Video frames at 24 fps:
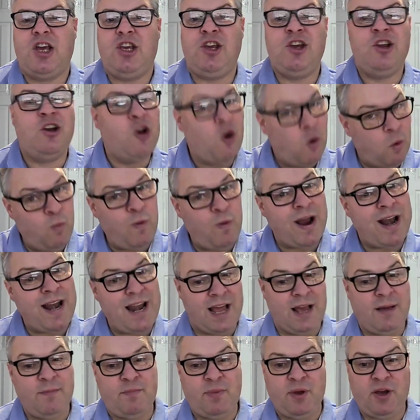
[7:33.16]
You're not
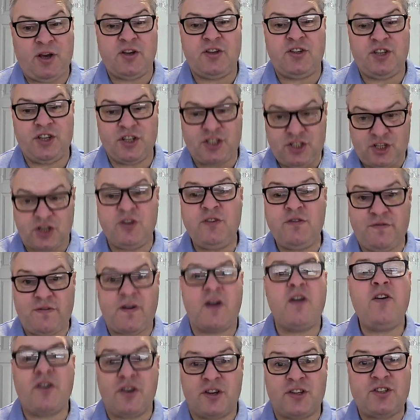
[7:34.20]
winning because you're too
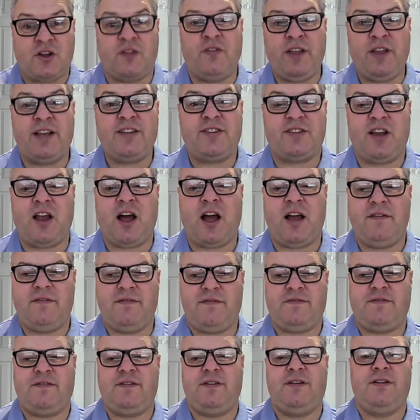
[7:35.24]
focused on this
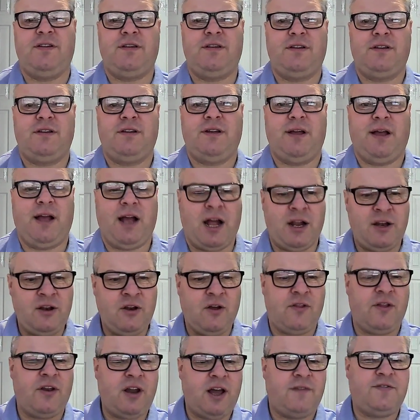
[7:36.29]
life and
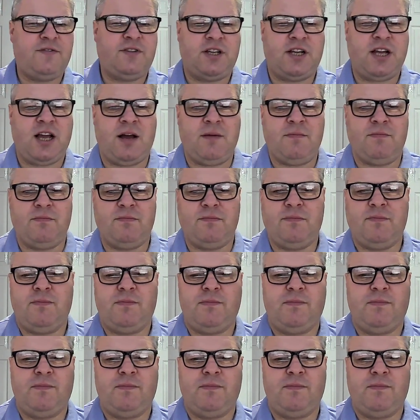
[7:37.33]
not the life to come.